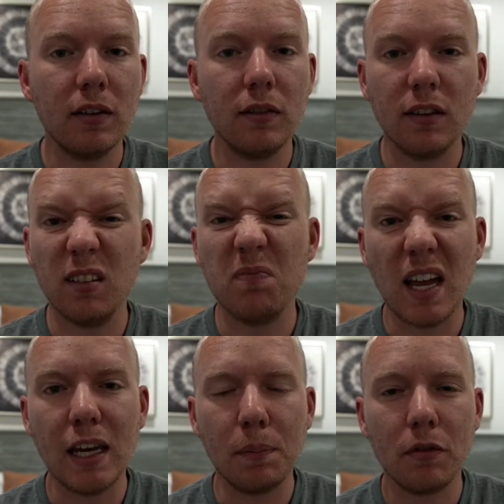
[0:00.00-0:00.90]
to
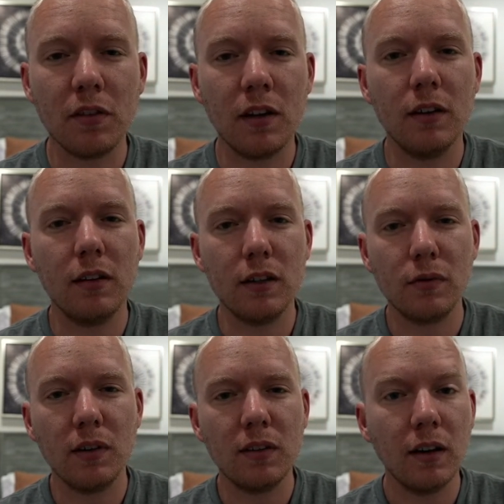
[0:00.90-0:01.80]
80%
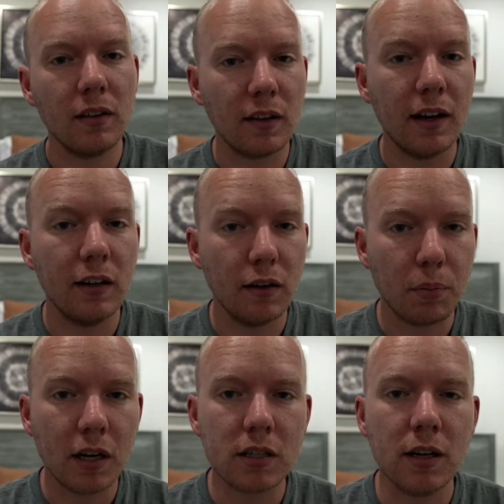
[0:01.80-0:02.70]
decrease in anxiety and
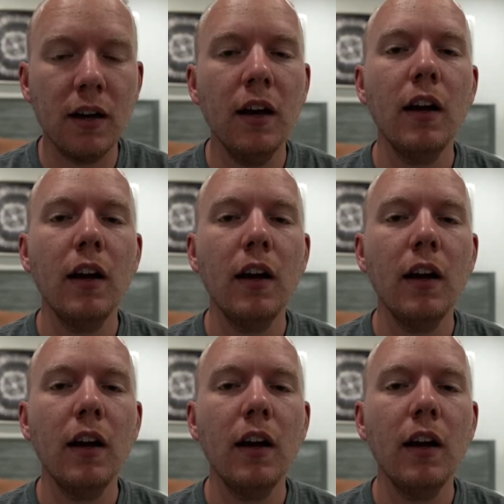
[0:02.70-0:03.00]
depression,